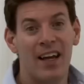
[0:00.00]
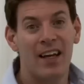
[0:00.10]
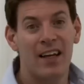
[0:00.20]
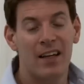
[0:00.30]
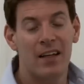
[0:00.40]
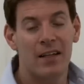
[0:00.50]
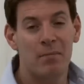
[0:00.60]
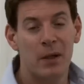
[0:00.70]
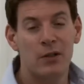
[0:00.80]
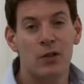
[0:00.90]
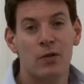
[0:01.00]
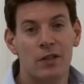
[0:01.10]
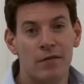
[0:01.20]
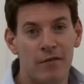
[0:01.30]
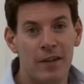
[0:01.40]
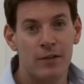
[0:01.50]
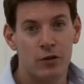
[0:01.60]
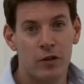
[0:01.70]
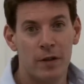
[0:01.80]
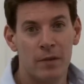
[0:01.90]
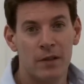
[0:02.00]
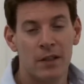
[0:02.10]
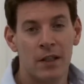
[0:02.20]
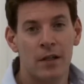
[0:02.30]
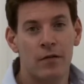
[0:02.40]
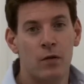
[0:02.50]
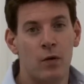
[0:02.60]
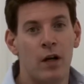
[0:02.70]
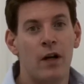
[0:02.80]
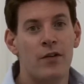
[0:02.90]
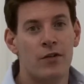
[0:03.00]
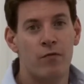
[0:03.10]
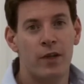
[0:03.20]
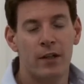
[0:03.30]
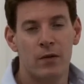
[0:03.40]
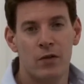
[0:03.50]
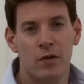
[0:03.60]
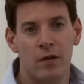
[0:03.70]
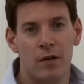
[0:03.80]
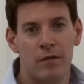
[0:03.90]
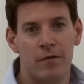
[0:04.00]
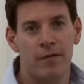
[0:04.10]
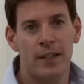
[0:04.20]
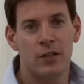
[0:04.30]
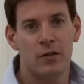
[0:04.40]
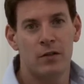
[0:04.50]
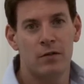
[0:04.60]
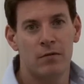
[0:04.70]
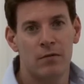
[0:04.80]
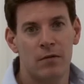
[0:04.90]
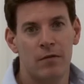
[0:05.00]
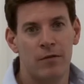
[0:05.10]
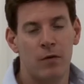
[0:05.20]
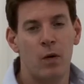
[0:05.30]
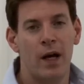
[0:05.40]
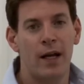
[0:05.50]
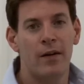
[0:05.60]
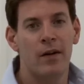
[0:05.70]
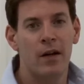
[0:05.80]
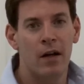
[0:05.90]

a, a Botox and filler treatment for lines and wrinkles on the facial forehead,